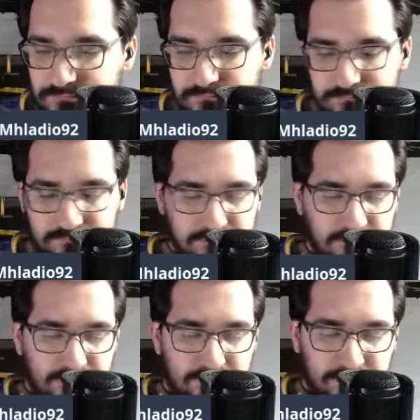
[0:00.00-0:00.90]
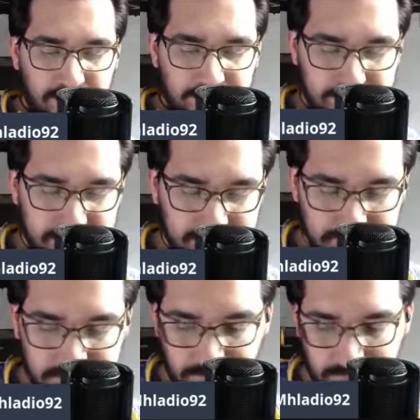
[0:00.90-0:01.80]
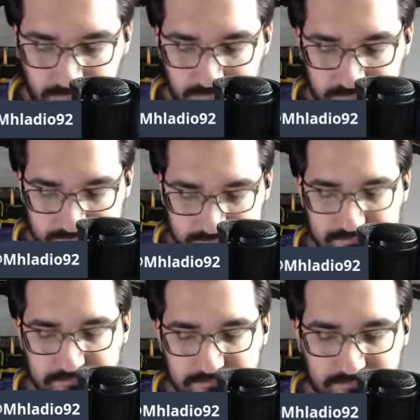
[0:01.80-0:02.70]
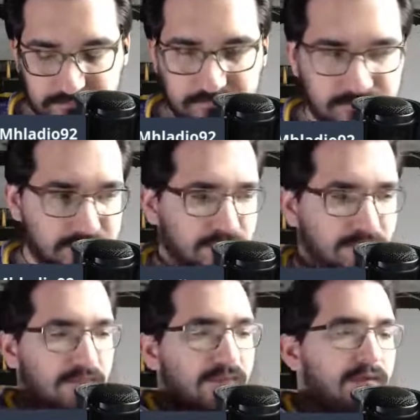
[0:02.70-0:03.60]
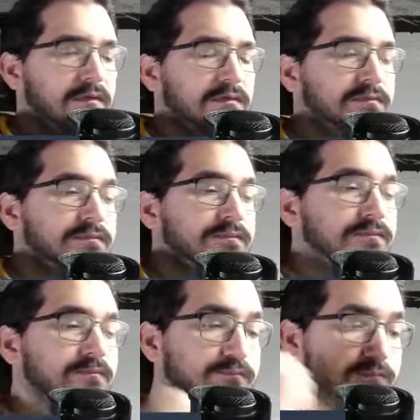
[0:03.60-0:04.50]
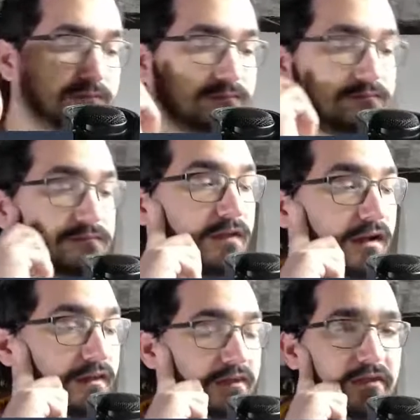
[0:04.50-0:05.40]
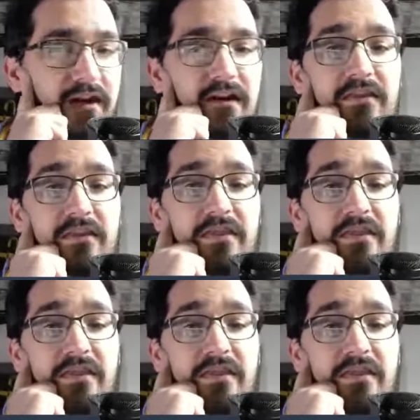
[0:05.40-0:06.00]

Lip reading: Lee, and Biggie, like they need to start to churn out some more people here.